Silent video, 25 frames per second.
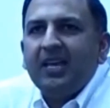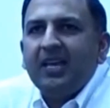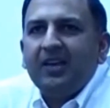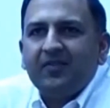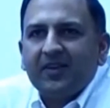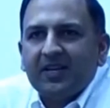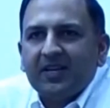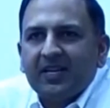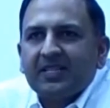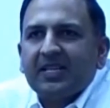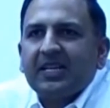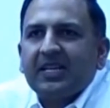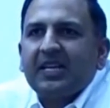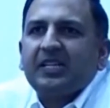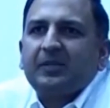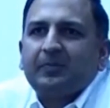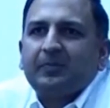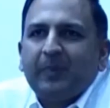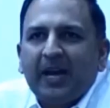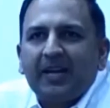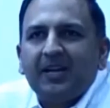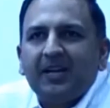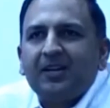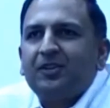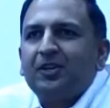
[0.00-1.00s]
Even as an
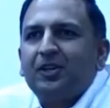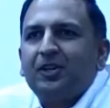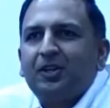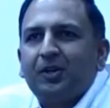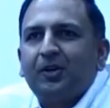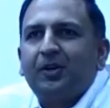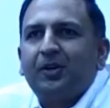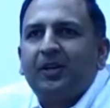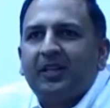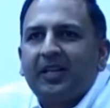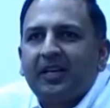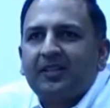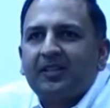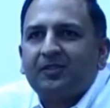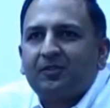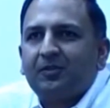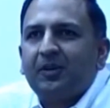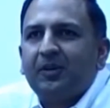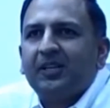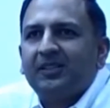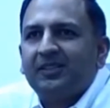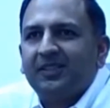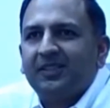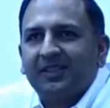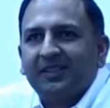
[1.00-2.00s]
explanatory theory, that's
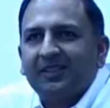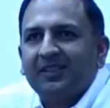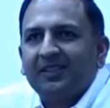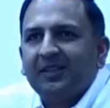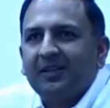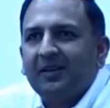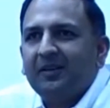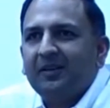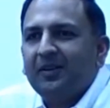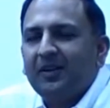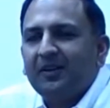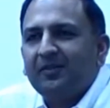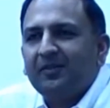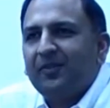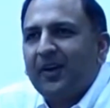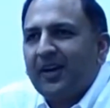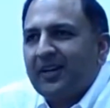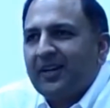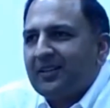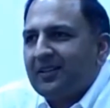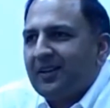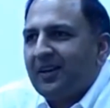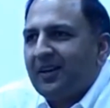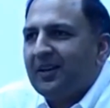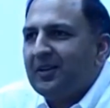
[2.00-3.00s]
crazy. In
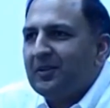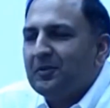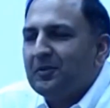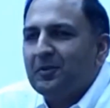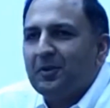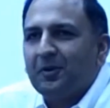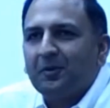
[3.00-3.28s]
fact,